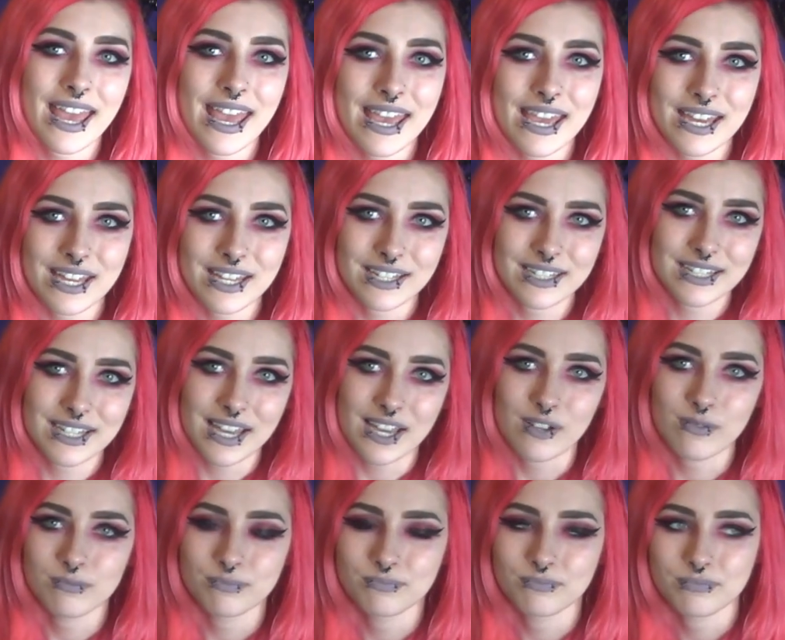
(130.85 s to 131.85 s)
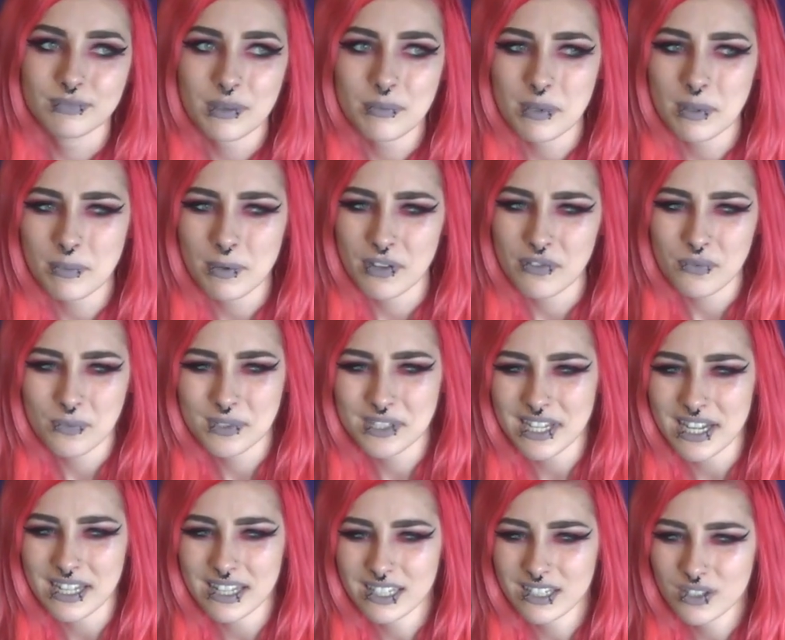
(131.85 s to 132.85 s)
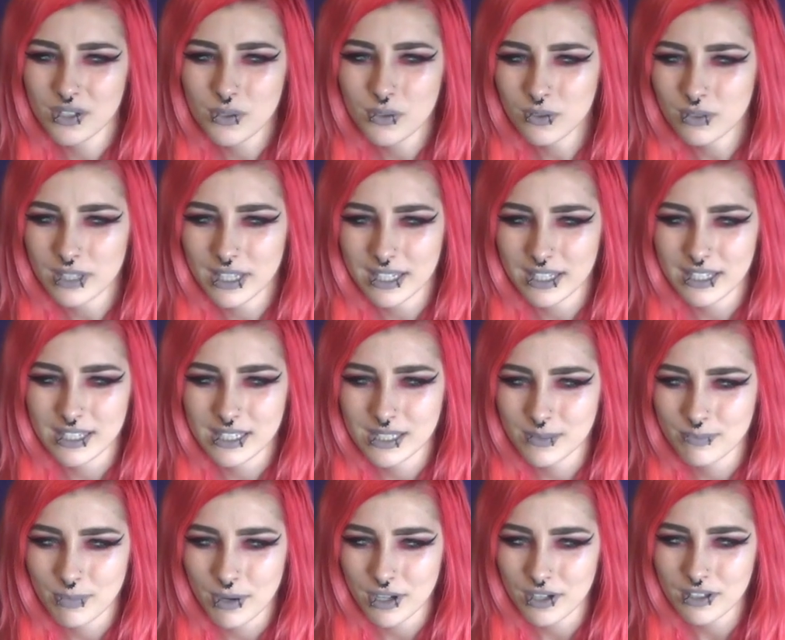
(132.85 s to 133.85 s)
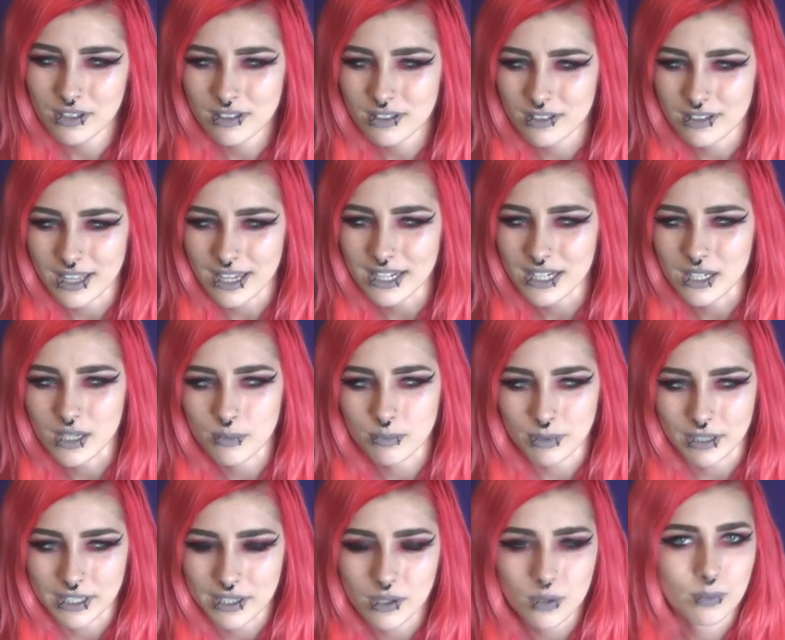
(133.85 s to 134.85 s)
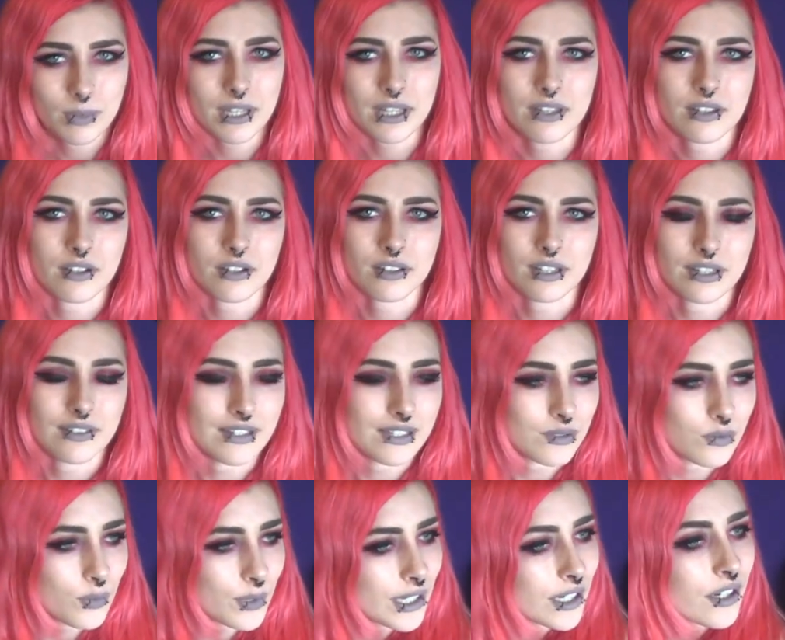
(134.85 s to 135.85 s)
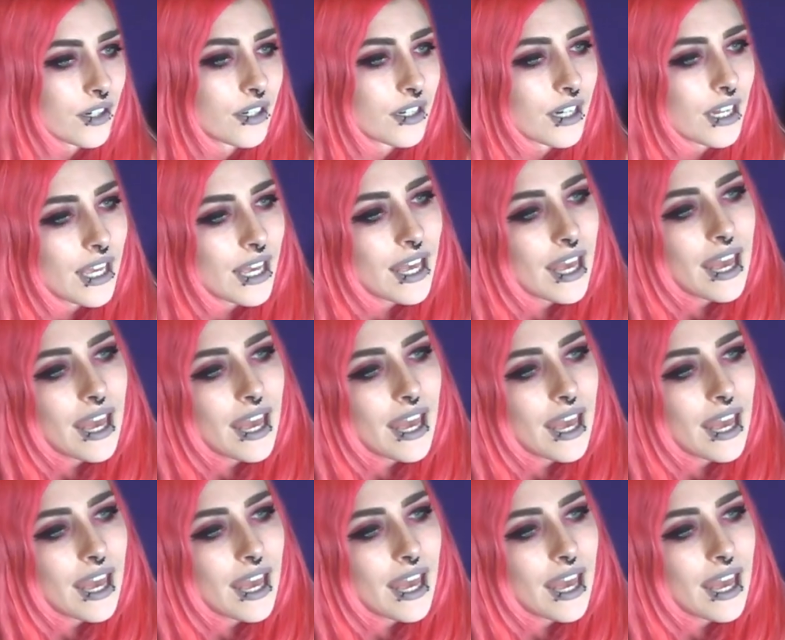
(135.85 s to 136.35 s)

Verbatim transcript: And my boyfriend was kind of like, no, like, he's part of the lineup, like, he'll be there, like, that's weird.